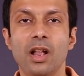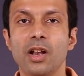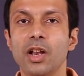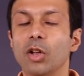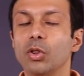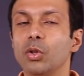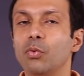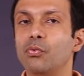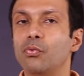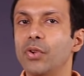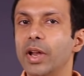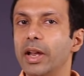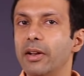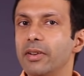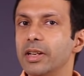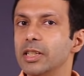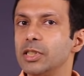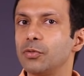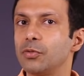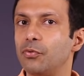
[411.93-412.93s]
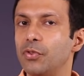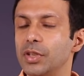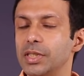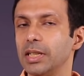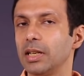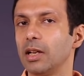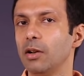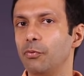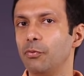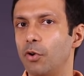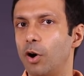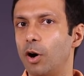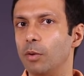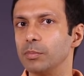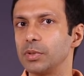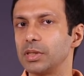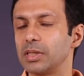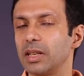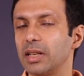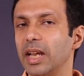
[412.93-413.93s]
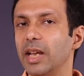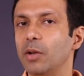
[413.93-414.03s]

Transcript: Now the various physical forms